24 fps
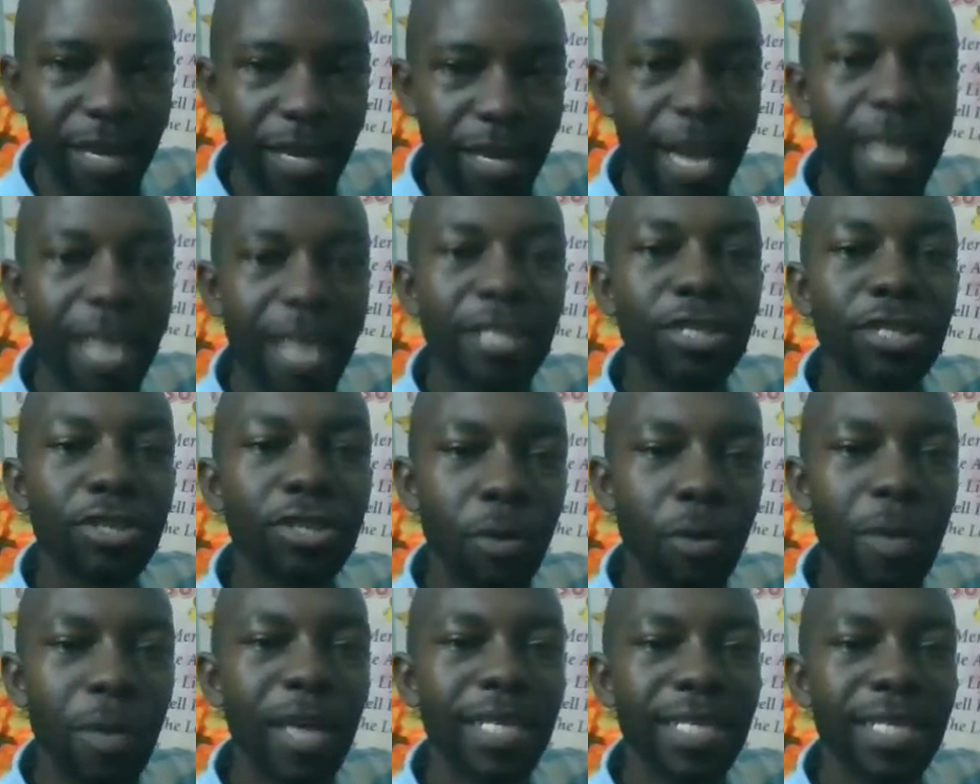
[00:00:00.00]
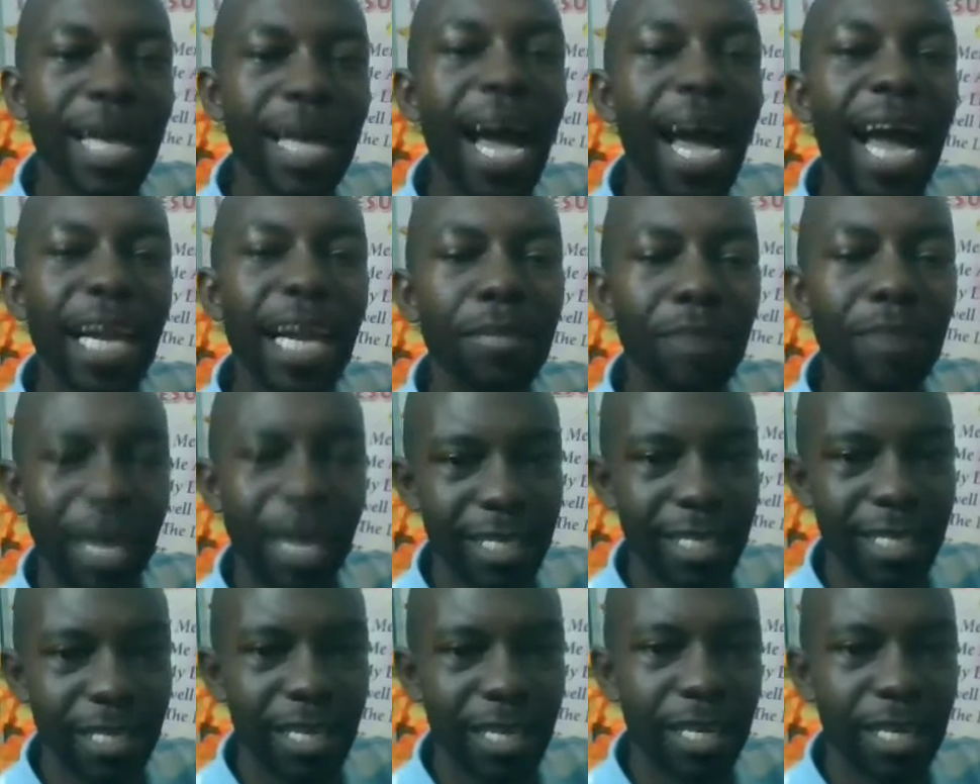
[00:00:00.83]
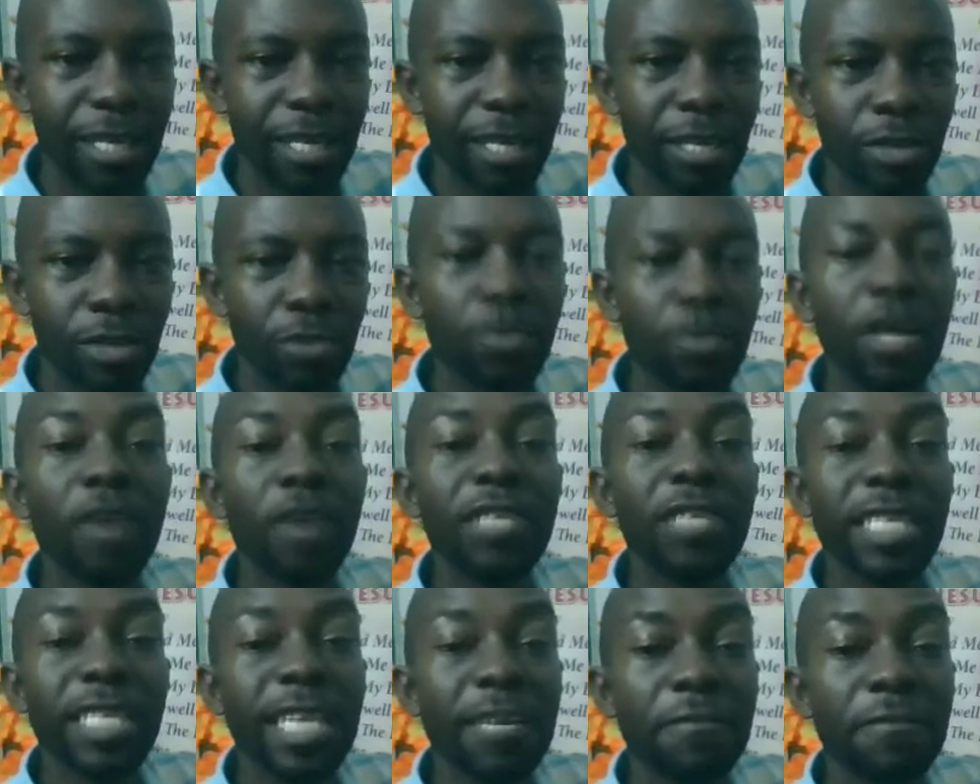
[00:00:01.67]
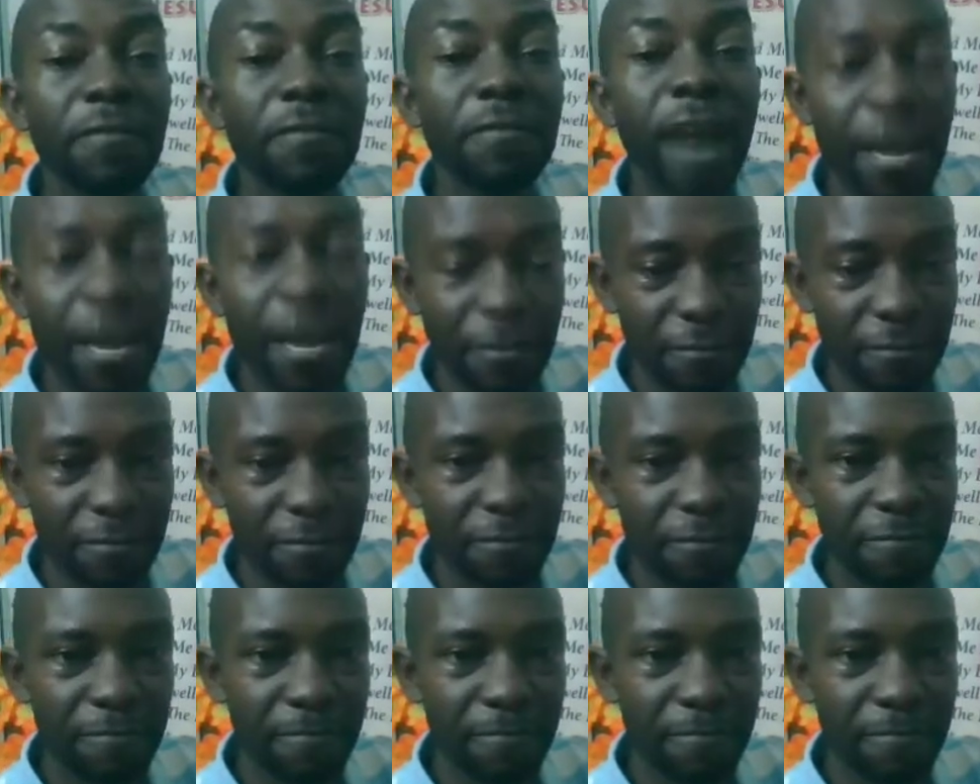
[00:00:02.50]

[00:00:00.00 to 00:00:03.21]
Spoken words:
and Robert Albert, 2005.